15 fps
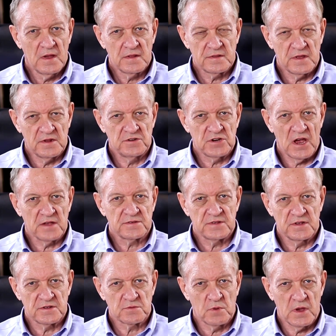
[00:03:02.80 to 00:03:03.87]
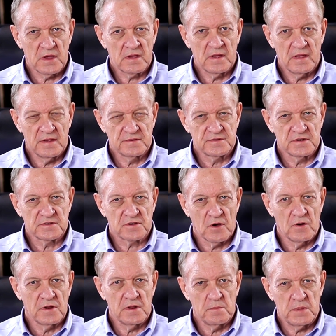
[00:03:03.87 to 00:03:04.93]
digest this week is just
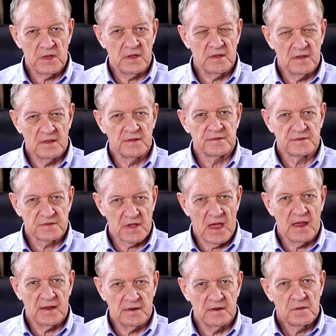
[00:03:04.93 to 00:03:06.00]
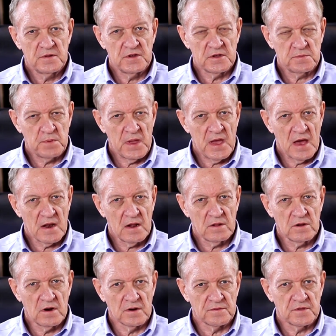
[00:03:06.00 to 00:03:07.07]
going to be insane. Just be on
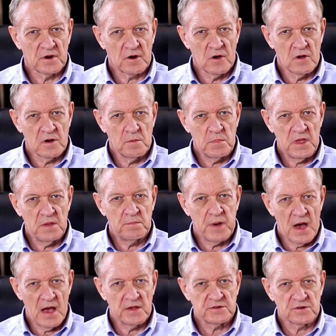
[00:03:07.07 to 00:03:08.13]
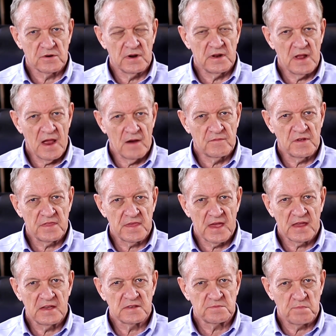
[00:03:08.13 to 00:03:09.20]
alert. They're going to be posturing
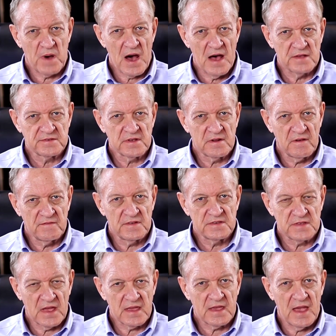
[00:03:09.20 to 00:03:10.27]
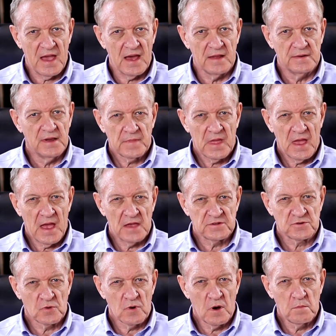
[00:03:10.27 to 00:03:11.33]
everything as positive as they can. As
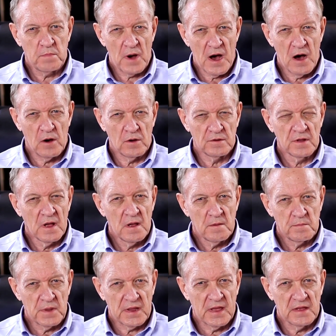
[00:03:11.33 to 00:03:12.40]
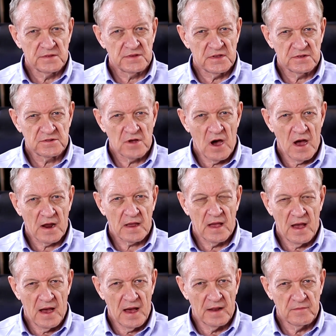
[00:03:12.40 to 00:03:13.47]
Jerome Powell begins his talk
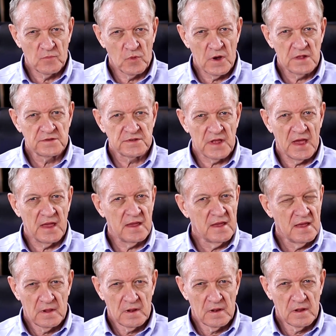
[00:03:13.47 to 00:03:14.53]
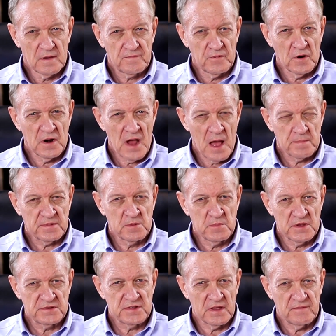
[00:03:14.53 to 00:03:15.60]
on Wednesday, look for an
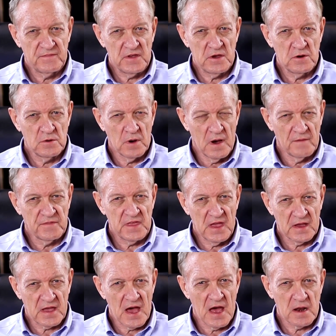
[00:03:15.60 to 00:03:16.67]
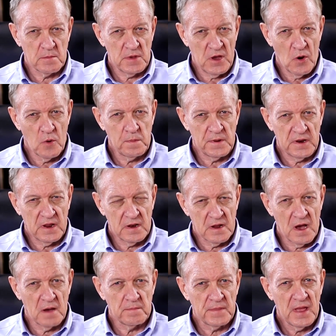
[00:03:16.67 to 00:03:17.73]
optimistic view of the economy opening
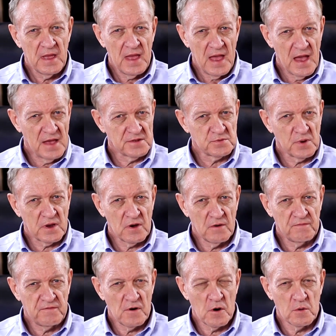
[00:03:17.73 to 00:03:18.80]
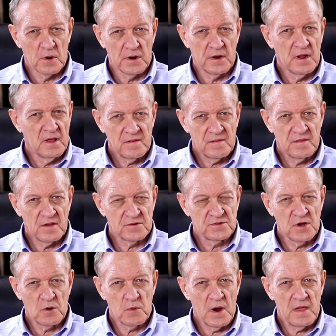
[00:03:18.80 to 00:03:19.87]
up as we go forward. There's
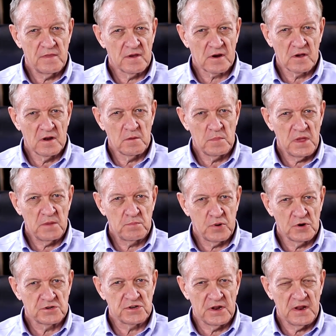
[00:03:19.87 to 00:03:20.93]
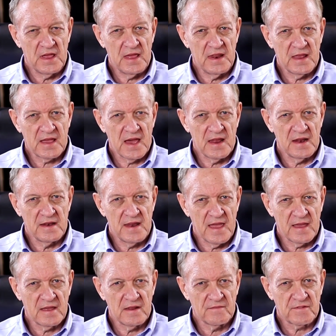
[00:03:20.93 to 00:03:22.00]
no way they're going to be pushing any kind of
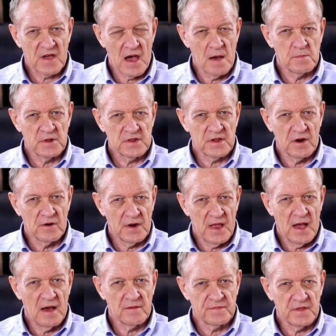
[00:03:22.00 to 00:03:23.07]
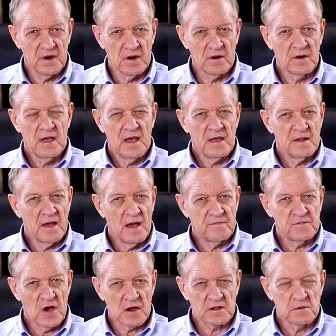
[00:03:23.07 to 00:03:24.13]
negative commentary out there. Now, I've
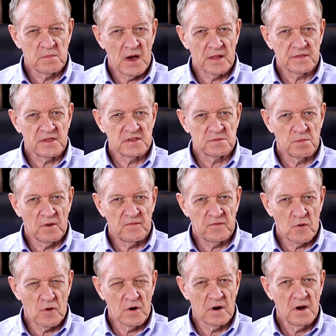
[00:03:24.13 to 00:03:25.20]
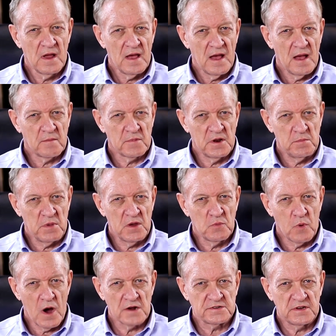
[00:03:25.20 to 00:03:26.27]
talked about this before I'm going to be
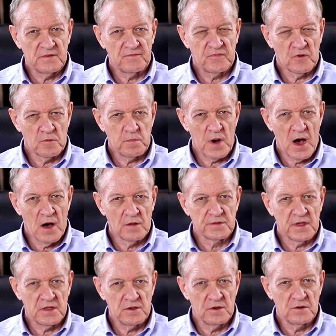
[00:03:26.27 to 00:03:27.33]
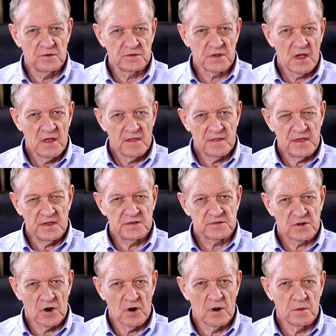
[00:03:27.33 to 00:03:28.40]
watching for Powell to use these
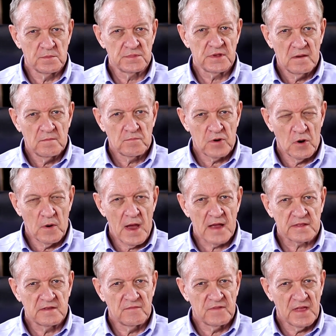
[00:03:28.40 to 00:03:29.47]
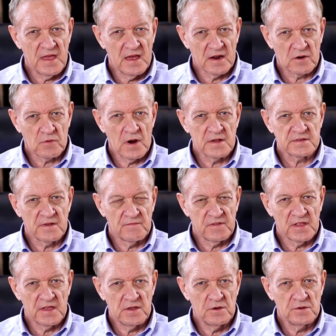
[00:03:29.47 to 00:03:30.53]
terms proactively and
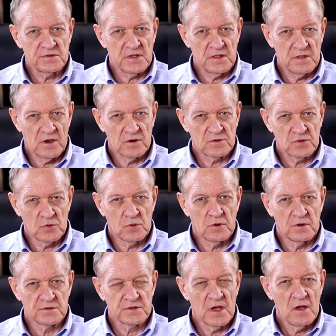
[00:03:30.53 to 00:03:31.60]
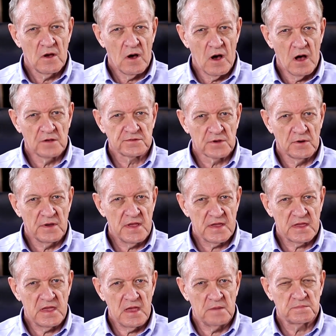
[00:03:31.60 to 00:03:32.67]
aggressively using their tools. Also, he
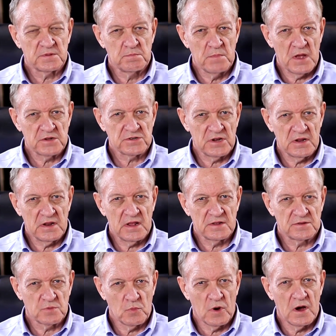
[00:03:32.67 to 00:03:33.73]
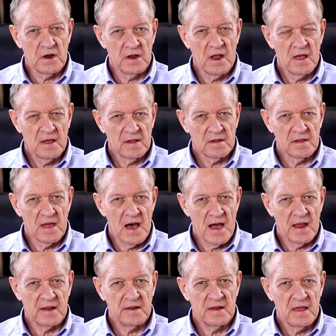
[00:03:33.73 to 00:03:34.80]
keeps mentioning this one
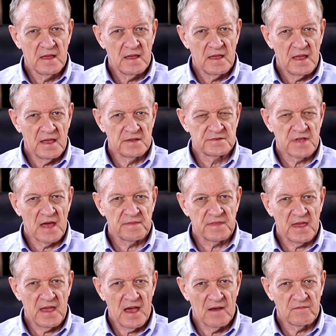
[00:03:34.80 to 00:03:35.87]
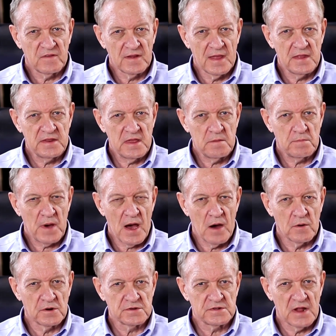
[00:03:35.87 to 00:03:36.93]
line is that they have lending
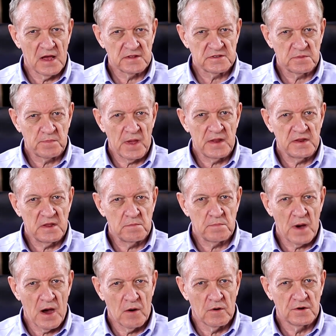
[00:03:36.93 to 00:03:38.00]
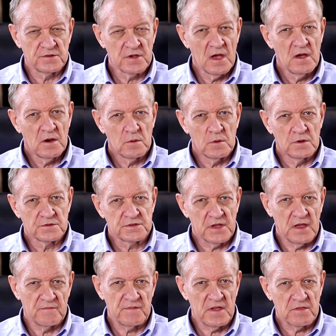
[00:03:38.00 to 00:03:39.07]
powers, not spending powers. We'll see
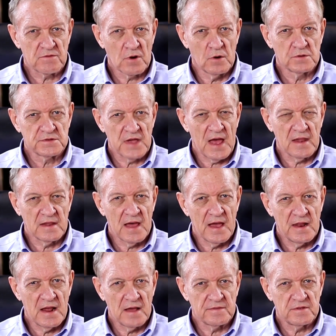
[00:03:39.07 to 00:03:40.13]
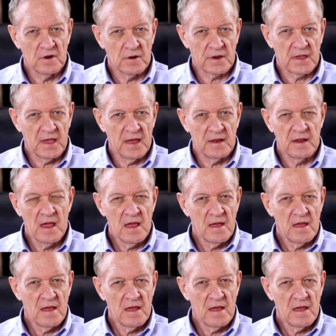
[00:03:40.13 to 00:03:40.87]
if he throws that line out there again.